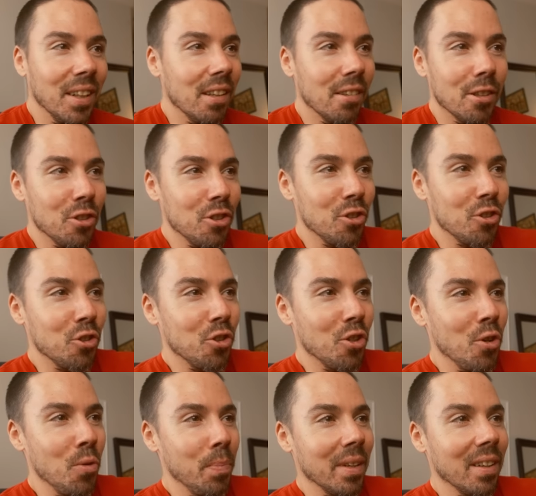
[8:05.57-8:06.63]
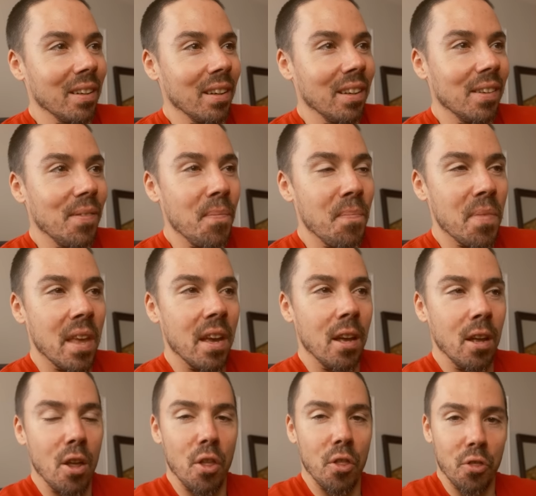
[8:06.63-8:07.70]
This is stupid.
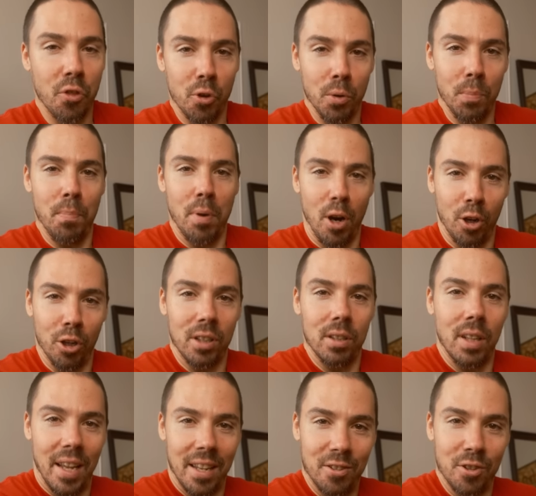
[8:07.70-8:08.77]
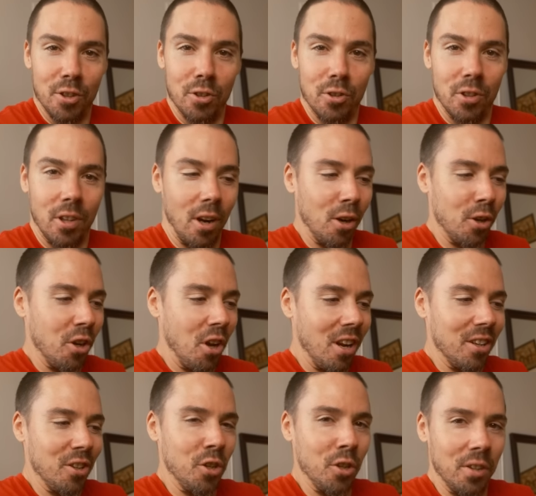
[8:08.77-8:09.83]
Third-party lenses are
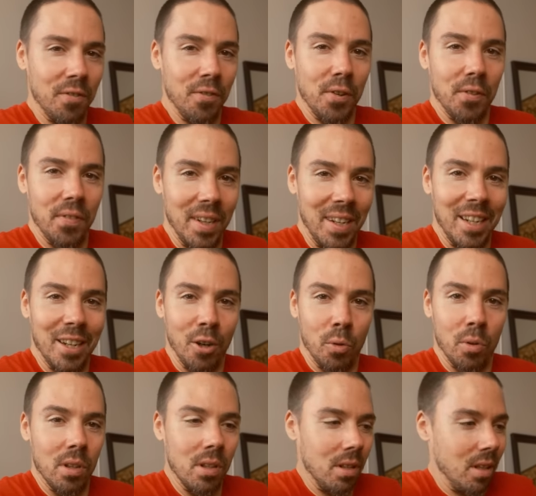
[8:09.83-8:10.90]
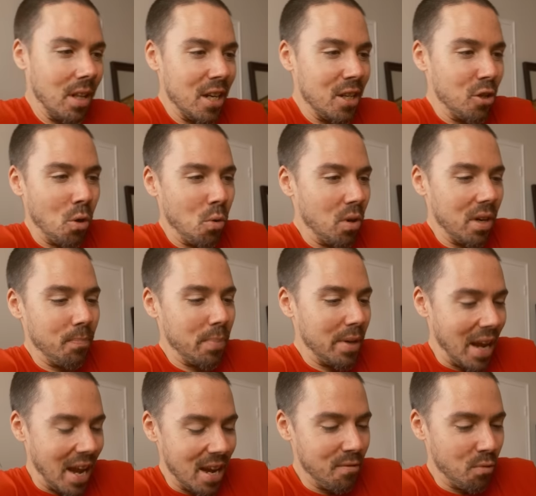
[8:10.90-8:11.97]
not good for video. They don't
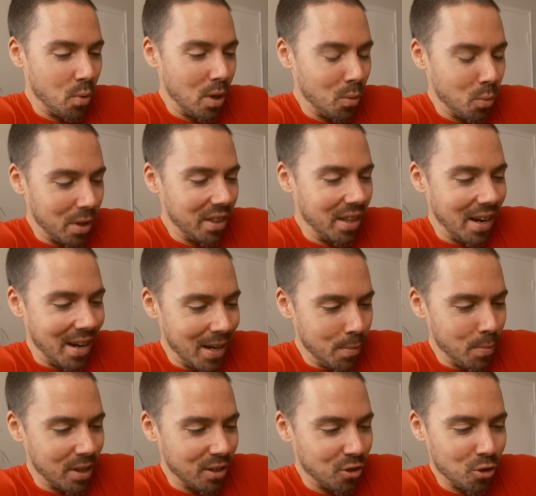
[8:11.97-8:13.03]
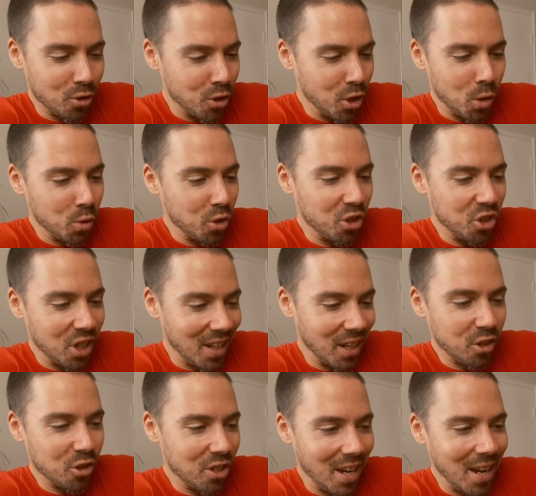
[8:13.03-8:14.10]
behave well with the IBIS. There's no
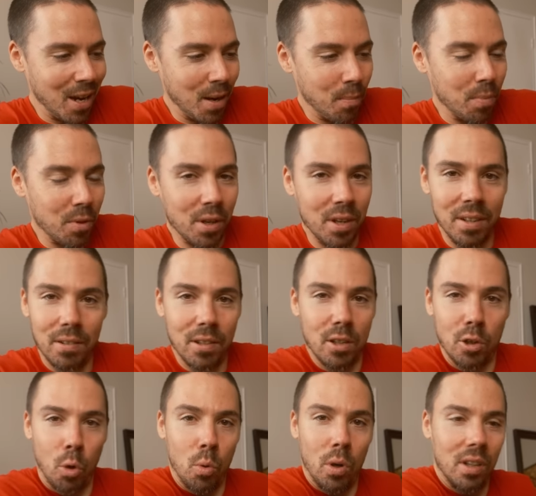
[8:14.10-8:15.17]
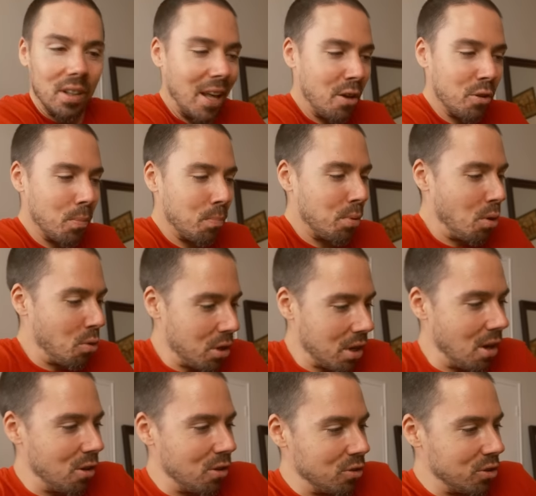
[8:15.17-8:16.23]
sync stabe. They don't allow the
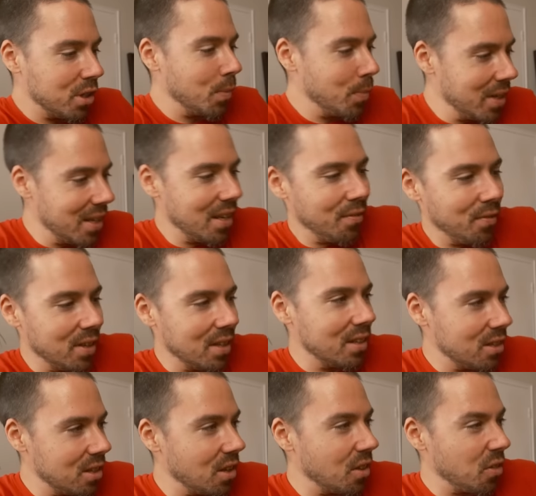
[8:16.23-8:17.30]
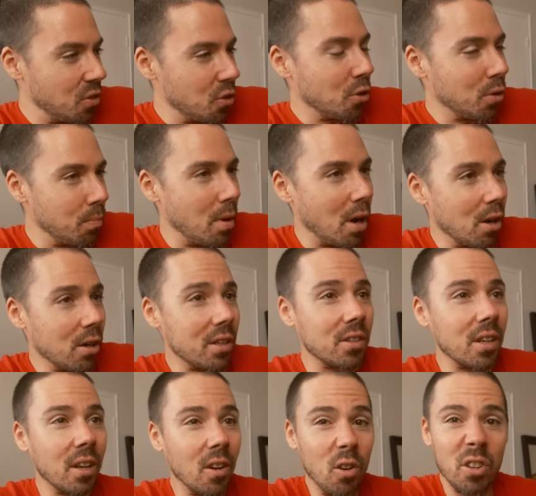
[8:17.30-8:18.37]
protocols to be given to third parties. It's
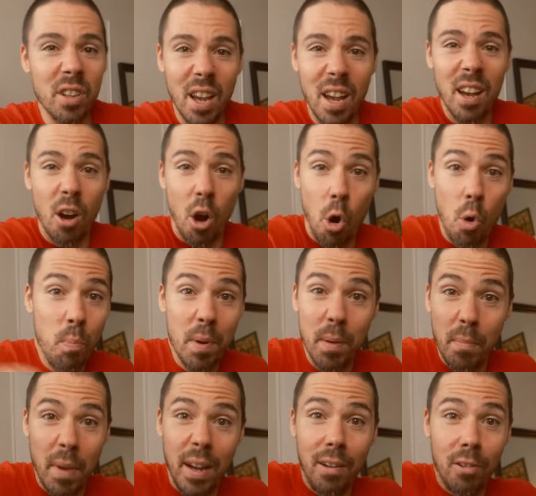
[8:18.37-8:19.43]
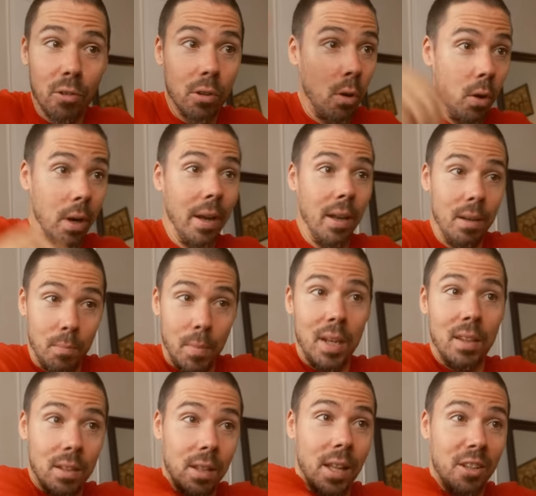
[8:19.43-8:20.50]
like, oh yeah, open mount. Go ahead,
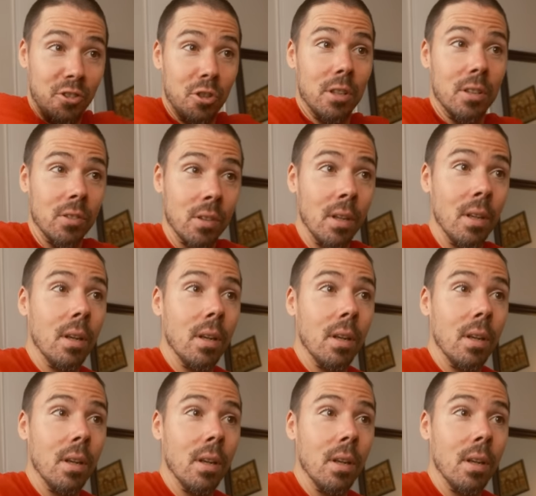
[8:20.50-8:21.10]
make the lenses.